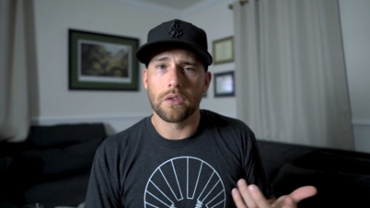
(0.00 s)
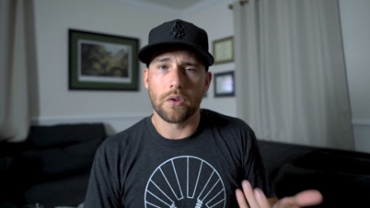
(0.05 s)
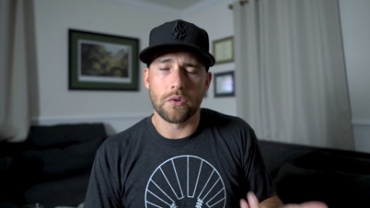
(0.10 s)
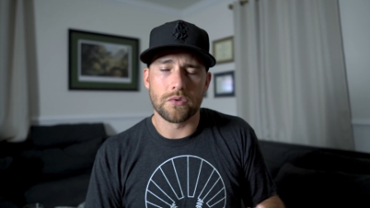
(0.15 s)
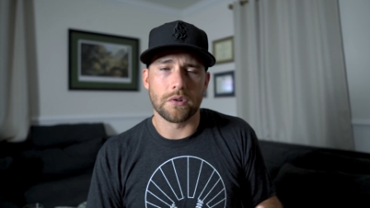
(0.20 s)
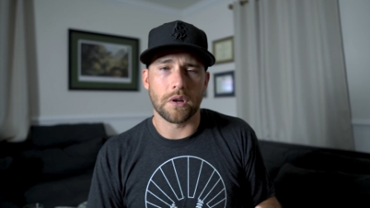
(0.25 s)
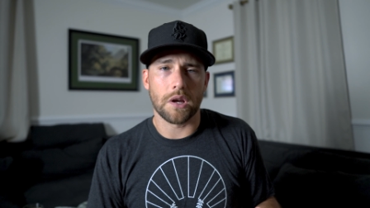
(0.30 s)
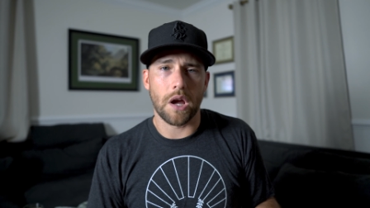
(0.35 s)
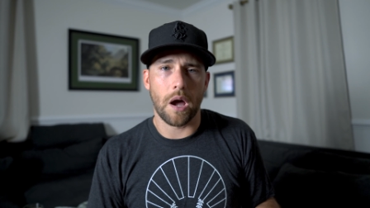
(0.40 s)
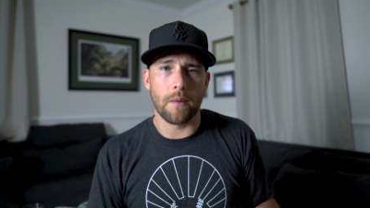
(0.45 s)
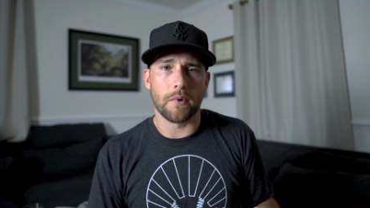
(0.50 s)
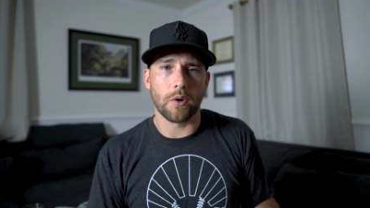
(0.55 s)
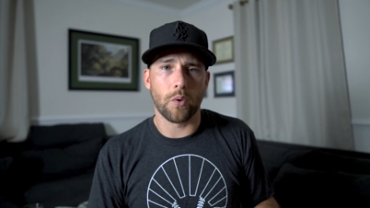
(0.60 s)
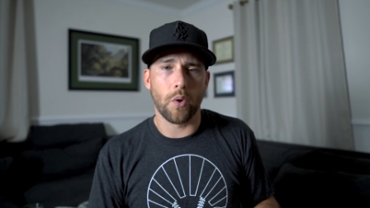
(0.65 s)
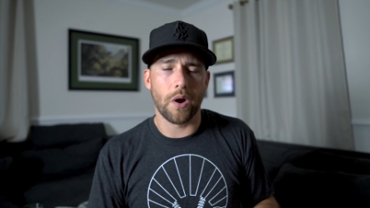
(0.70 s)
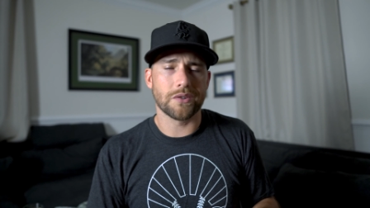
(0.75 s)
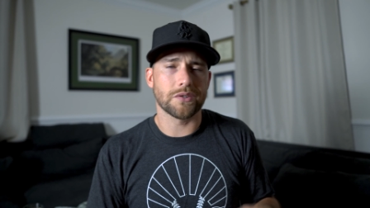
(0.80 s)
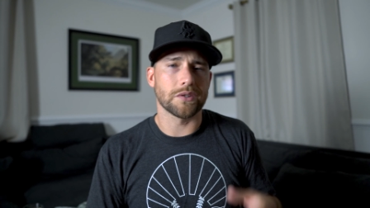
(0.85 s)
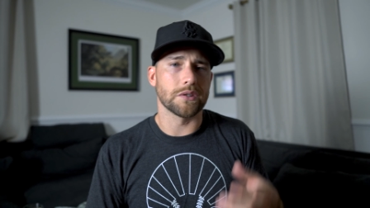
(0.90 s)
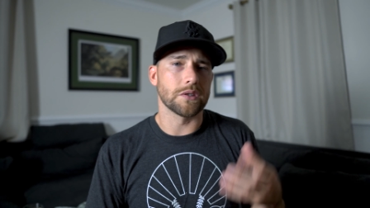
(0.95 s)
Those are common
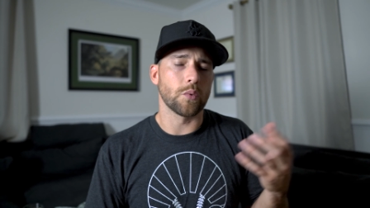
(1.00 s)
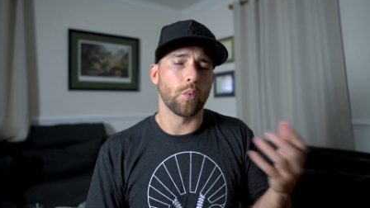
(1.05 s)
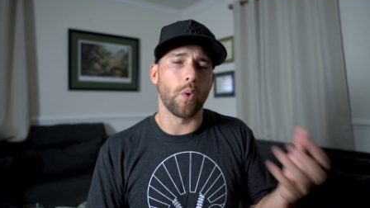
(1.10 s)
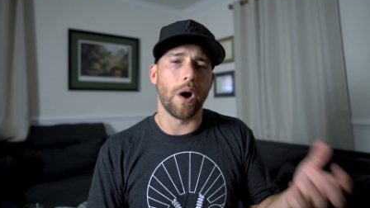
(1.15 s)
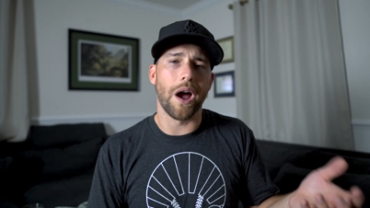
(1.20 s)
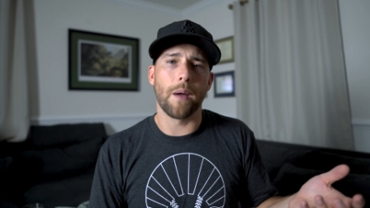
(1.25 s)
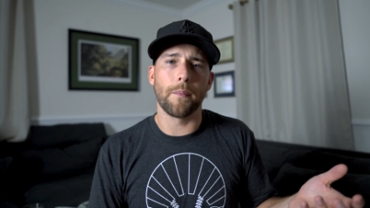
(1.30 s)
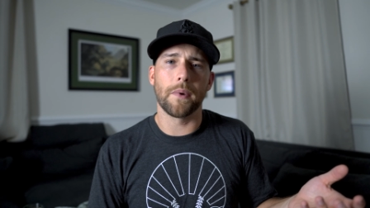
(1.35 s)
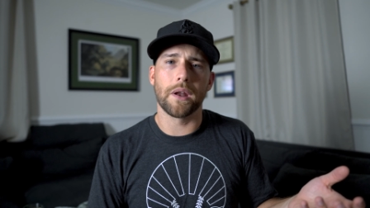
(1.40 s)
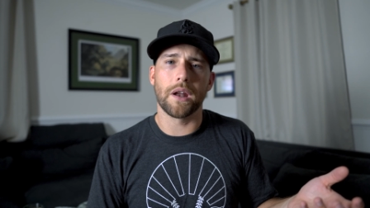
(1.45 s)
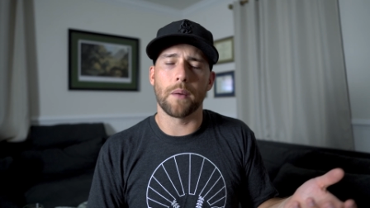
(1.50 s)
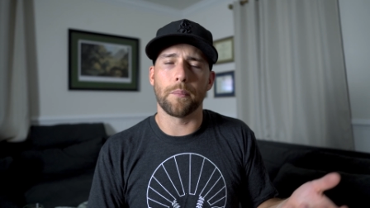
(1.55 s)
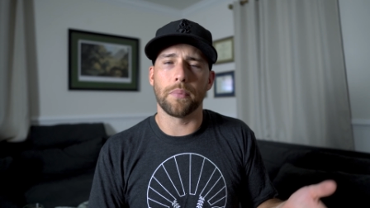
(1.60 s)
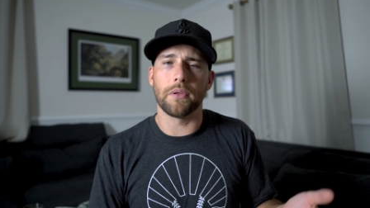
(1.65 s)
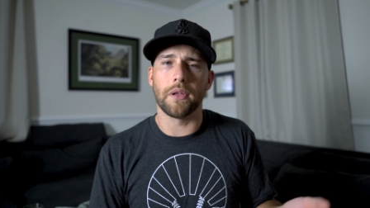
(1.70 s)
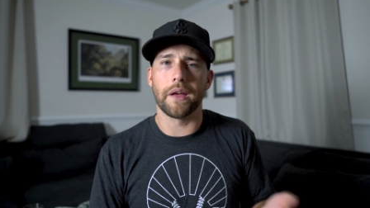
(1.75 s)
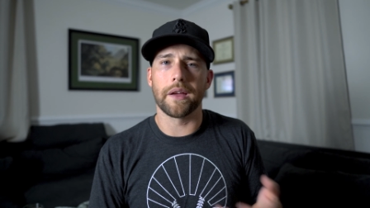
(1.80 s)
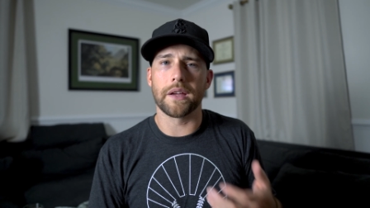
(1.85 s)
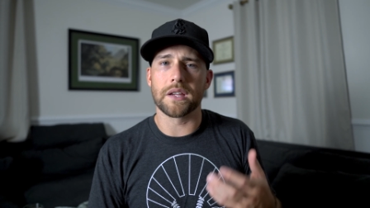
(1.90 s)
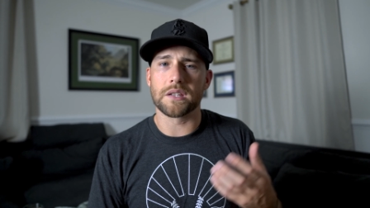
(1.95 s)
questions. Why am I not
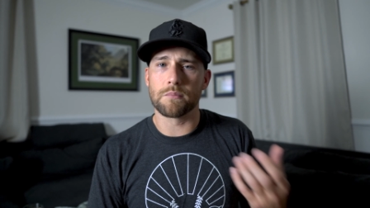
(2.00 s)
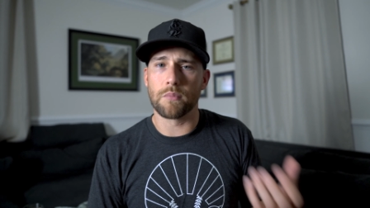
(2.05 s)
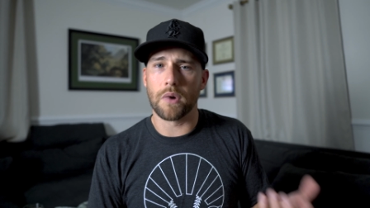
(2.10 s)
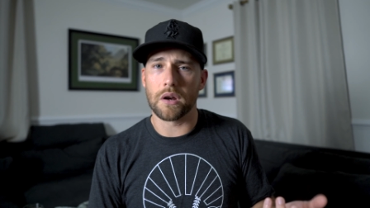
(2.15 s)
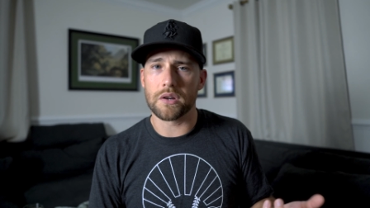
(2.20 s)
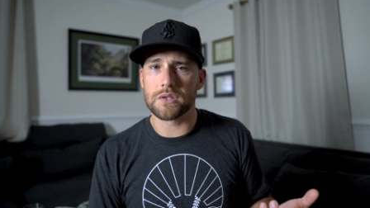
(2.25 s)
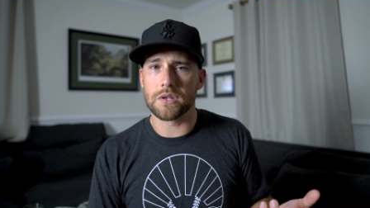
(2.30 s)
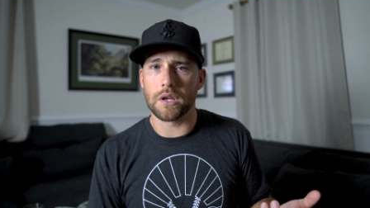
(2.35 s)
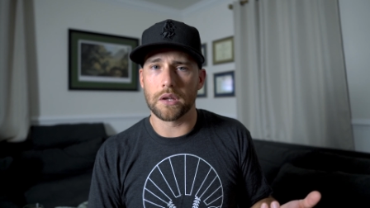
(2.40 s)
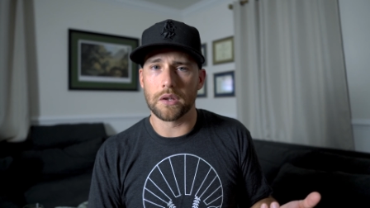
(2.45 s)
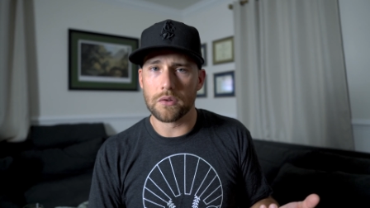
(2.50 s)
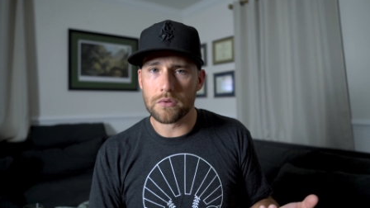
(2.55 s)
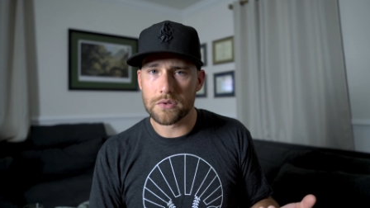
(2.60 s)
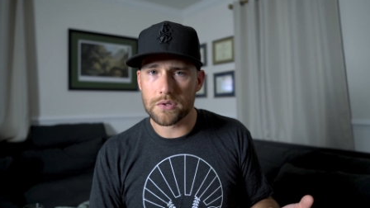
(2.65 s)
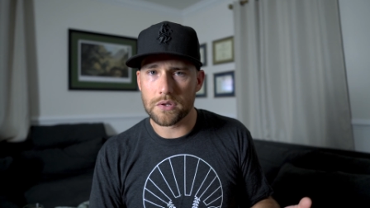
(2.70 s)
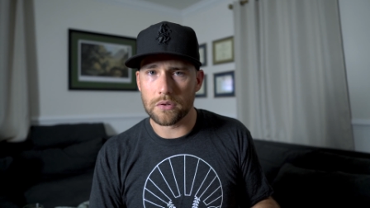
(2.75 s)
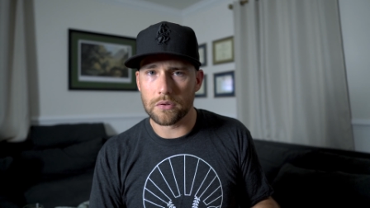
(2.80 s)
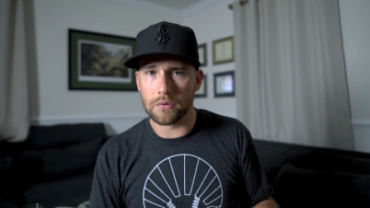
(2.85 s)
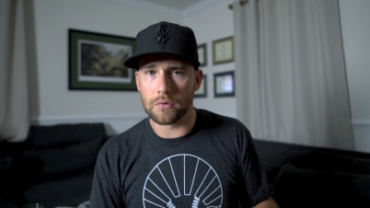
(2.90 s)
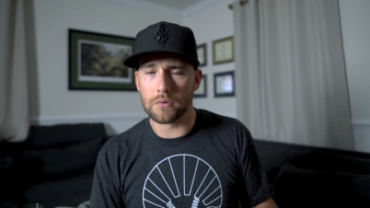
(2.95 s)
playing as much as I
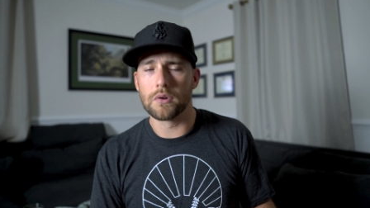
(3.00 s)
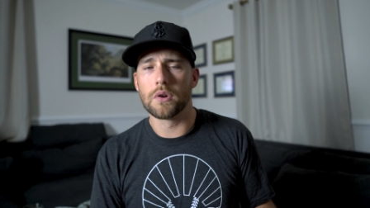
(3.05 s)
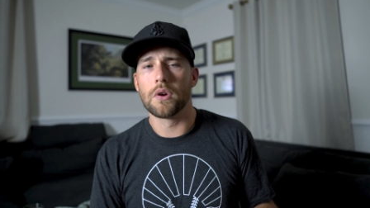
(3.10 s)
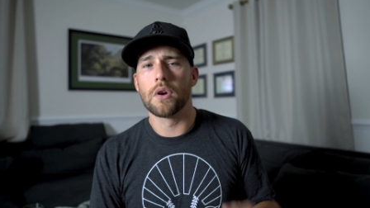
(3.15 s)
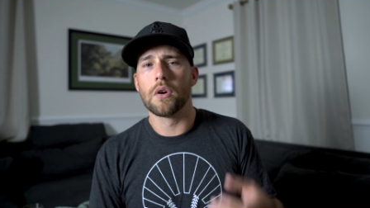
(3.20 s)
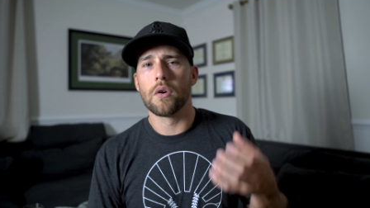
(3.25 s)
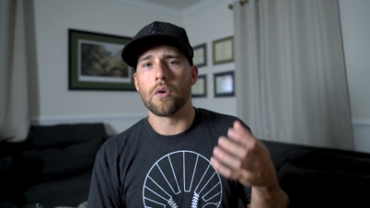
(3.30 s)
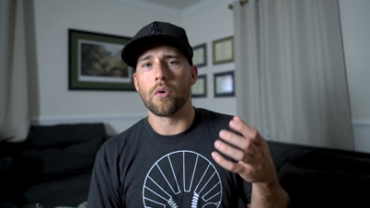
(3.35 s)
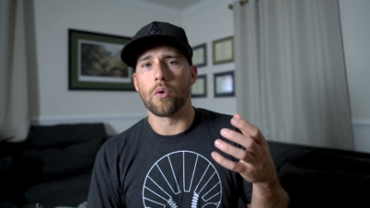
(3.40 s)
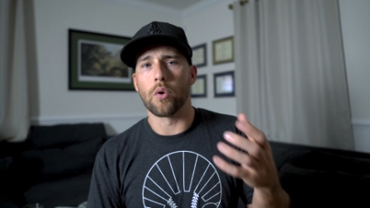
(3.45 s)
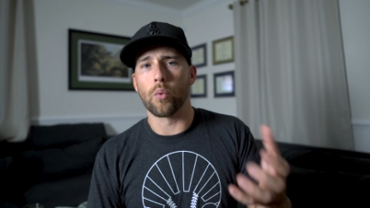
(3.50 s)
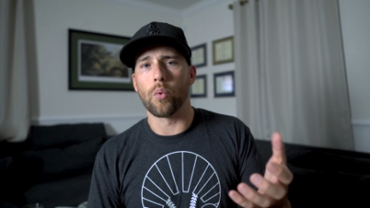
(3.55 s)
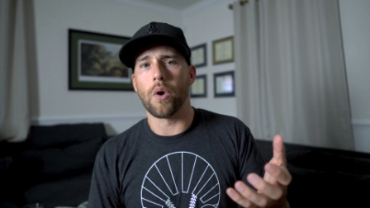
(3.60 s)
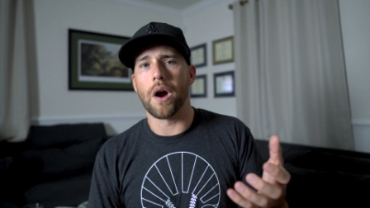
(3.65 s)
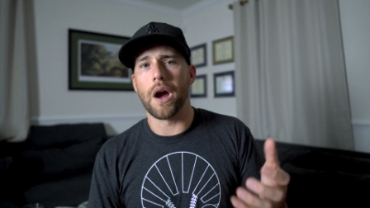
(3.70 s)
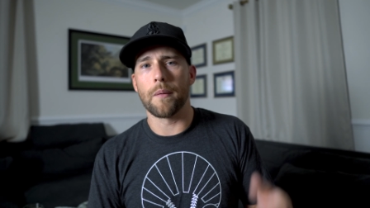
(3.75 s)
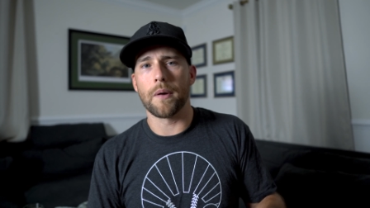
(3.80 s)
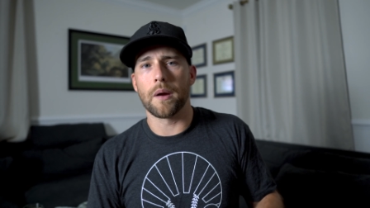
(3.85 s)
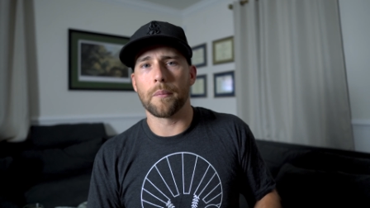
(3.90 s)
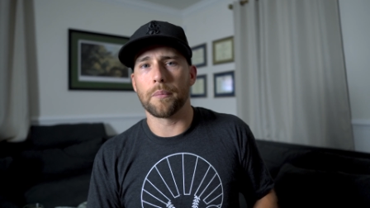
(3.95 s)
used to? Or
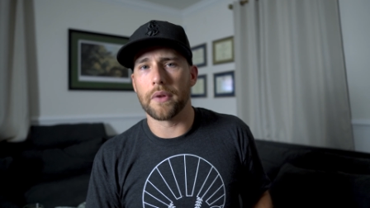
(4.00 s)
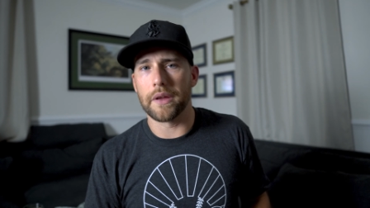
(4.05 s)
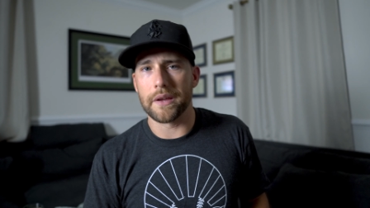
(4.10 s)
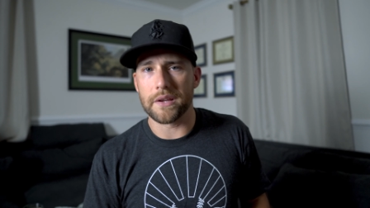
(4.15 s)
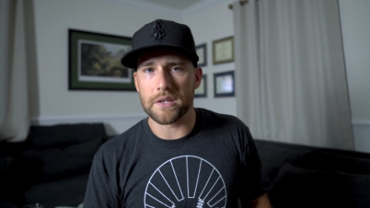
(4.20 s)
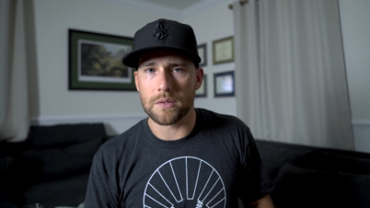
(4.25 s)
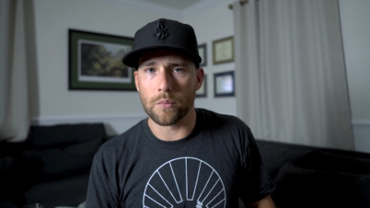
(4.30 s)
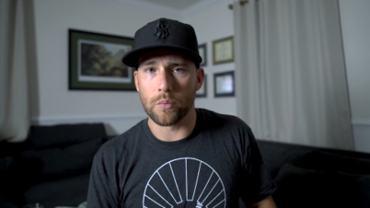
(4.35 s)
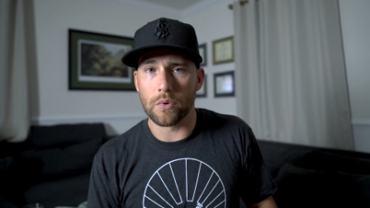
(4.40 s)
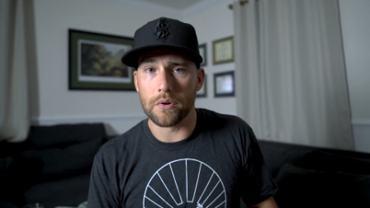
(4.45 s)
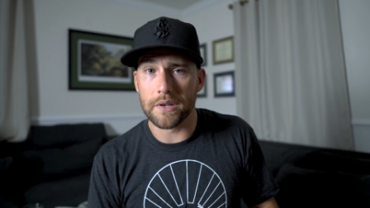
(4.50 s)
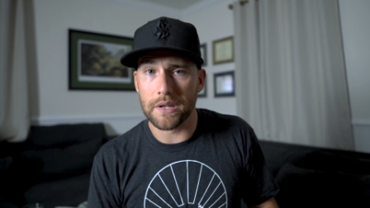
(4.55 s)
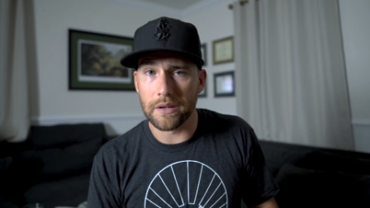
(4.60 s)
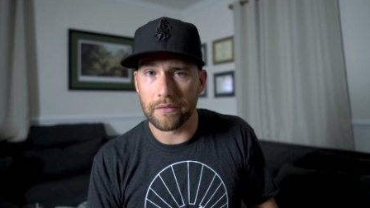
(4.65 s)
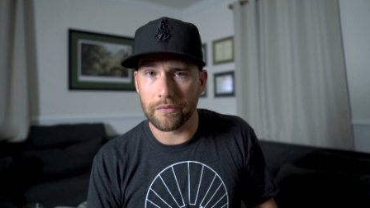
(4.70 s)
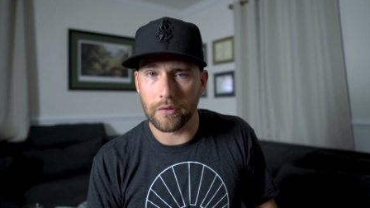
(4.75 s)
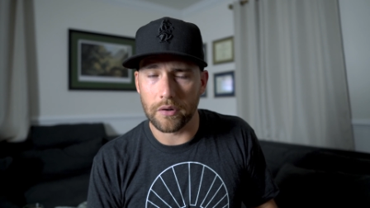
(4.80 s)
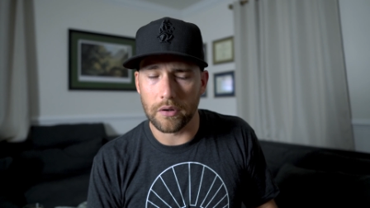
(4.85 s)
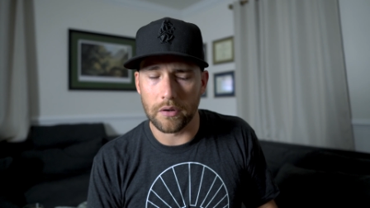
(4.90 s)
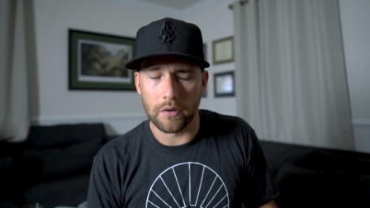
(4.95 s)
why am I playing somewhere
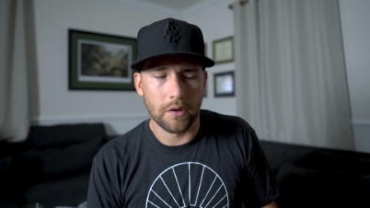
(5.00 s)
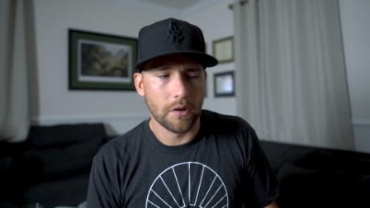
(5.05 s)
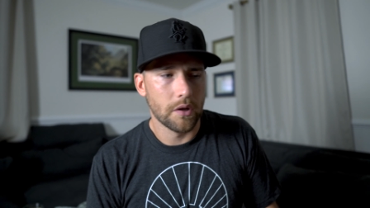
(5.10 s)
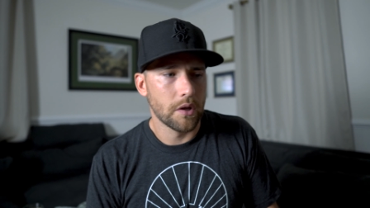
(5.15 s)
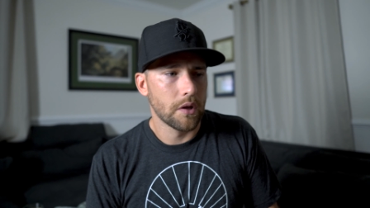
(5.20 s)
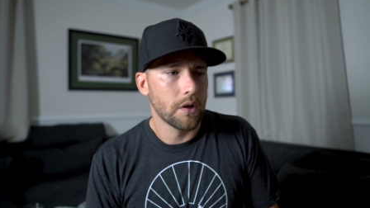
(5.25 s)
different?